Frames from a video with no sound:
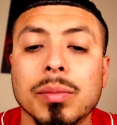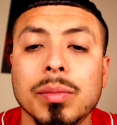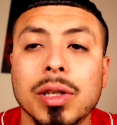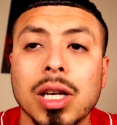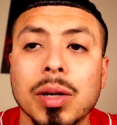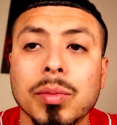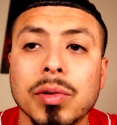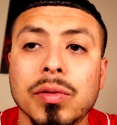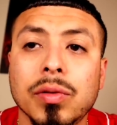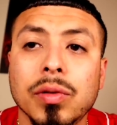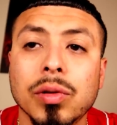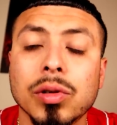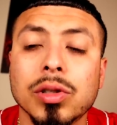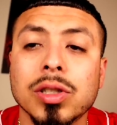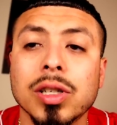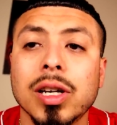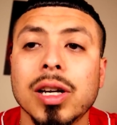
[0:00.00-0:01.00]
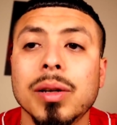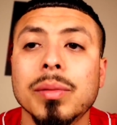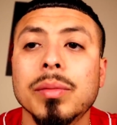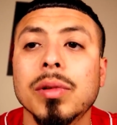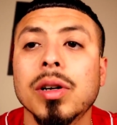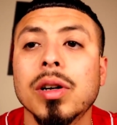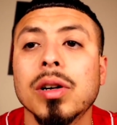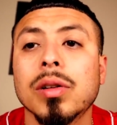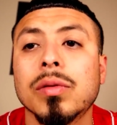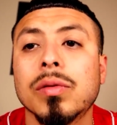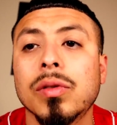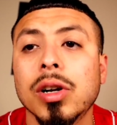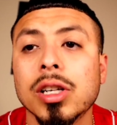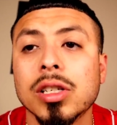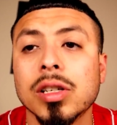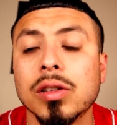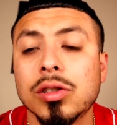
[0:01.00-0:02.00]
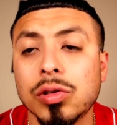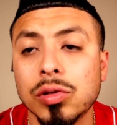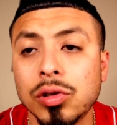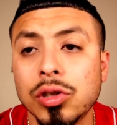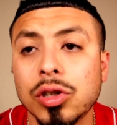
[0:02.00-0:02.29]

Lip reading: became a full-time on-time